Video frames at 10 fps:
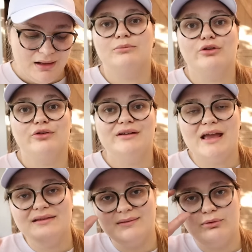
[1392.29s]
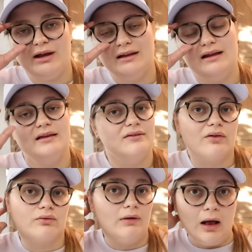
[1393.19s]
Number 38's brand is
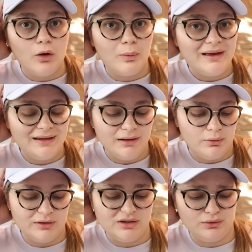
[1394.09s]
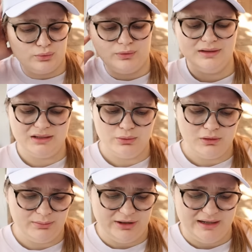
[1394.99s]
Relwen, which is a really
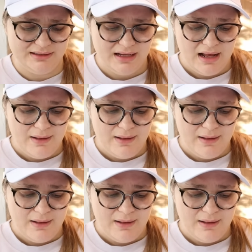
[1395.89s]
cool brand.